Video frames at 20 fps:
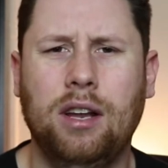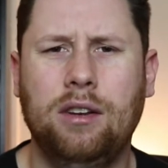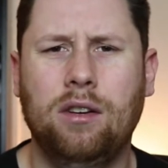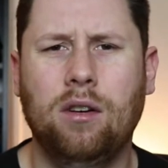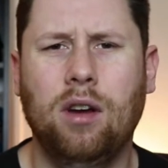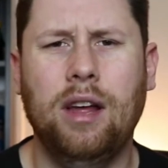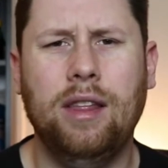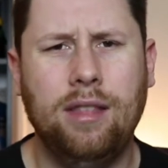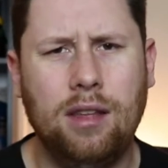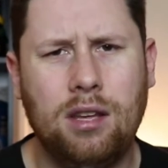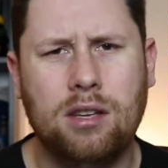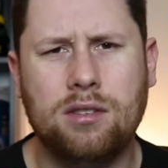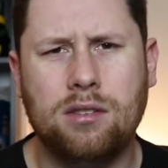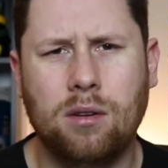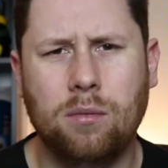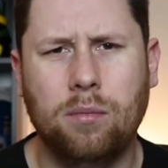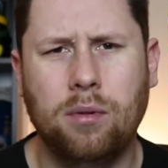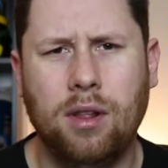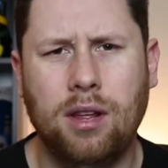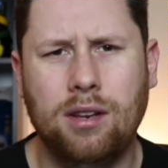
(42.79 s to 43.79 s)
I think he's
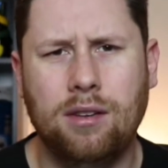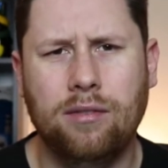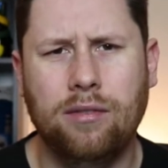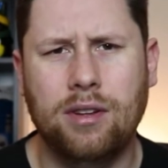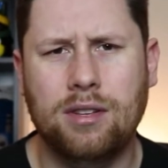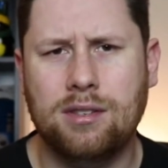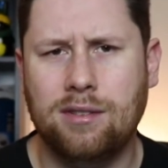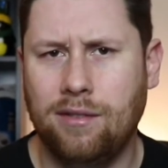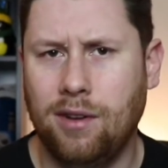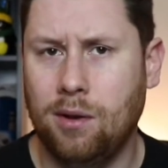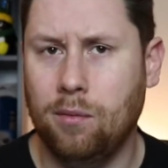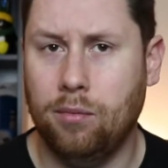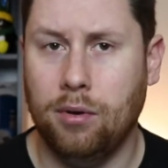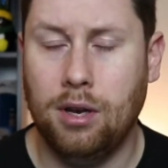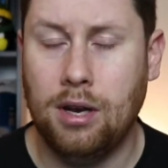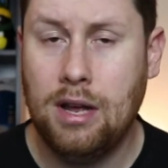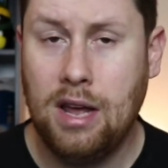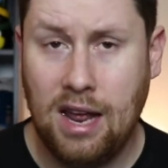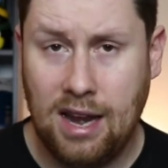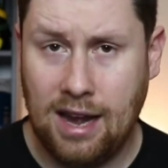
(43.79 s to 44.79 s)
gonna play defensive end,
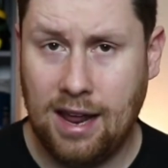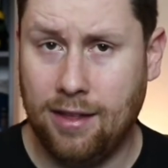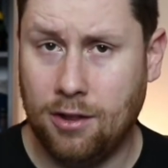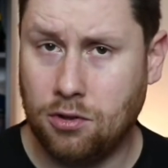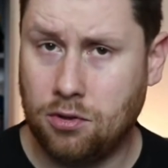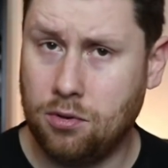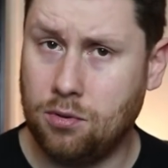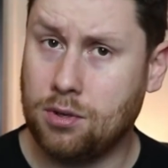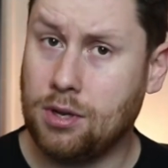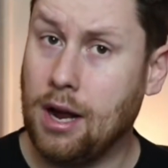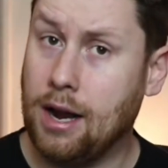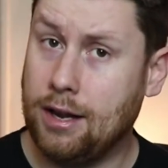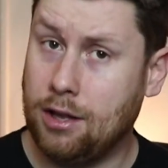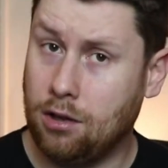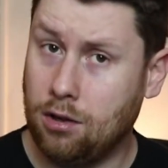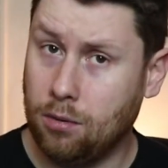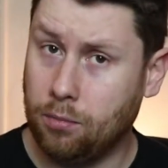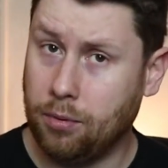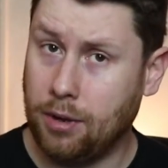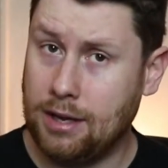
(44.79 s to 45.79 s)
but now that Sue's gone,
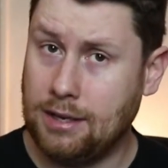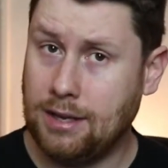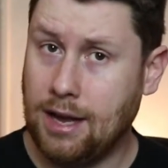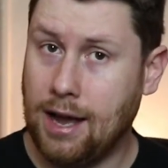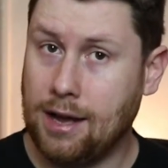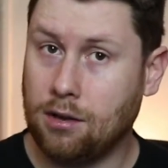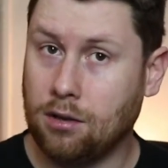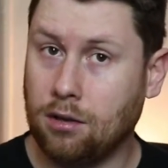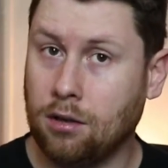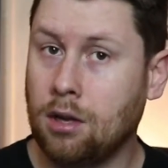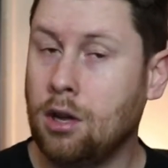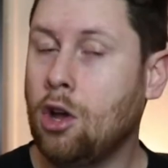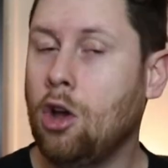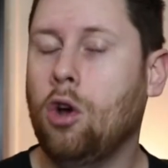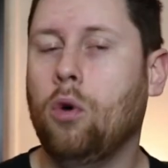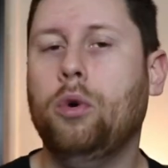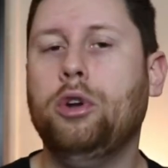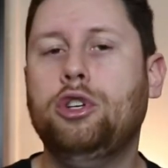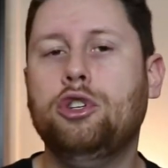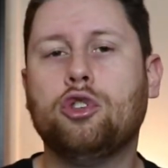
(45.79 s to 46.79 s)
he could play tackle,
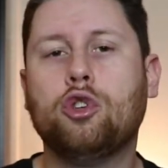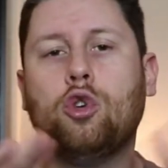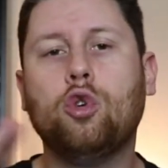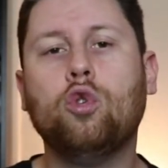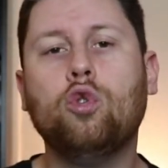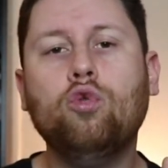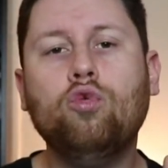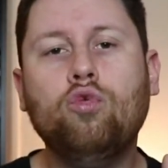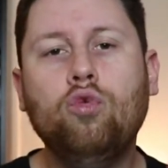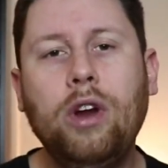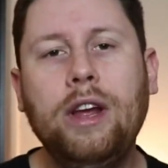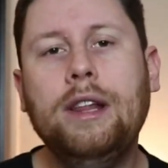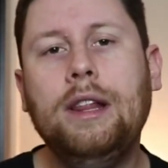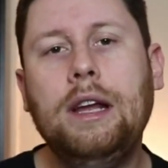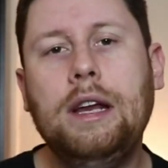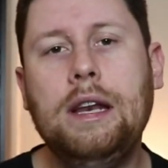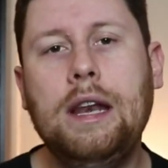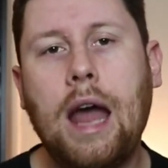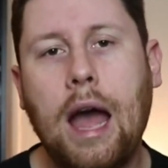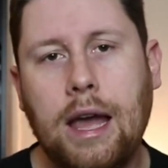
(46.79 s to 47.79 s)
which is
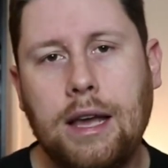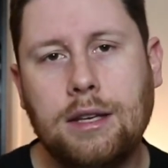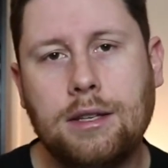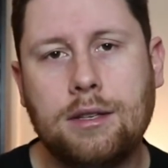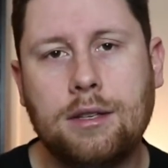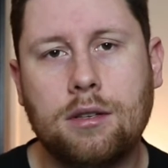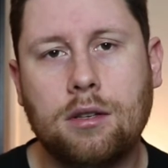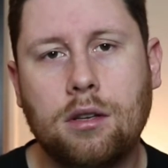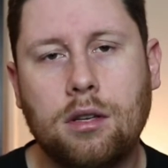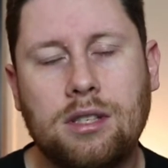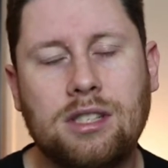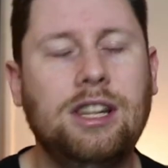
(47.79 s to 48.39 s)
really nice.